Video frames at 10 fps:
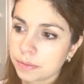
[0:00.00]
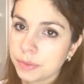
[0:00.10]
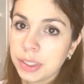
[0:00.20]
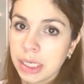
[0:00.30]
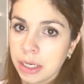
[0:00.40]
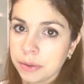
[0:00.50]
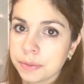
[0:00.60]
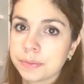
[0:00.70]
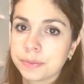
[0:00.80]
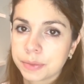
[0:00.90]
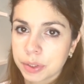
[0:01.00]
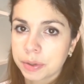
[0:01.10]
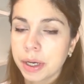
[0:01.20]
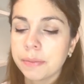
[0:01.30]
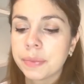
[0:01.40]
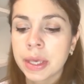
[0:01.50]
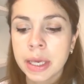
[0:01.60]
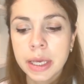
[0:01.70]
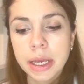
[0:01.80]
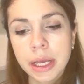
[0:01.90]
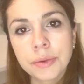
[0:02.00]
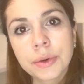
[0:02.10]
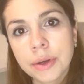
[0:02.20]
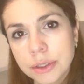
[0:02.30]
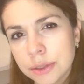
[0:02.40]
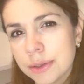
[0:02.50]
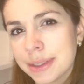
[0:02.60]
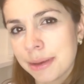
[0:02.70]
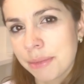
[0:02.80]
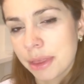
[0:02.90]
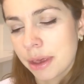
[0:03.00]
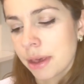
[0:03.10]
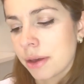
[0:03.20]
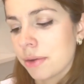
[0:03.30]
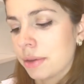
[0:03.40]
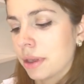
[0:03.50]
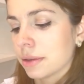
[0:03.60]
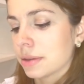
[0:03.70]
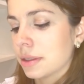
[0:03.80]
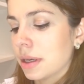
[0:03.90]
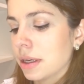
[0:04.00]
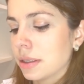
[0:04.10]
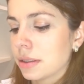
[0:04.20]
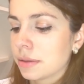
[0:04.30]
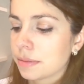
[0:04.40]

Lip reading: No. Okay. And I'm going to do the same thing on the other side.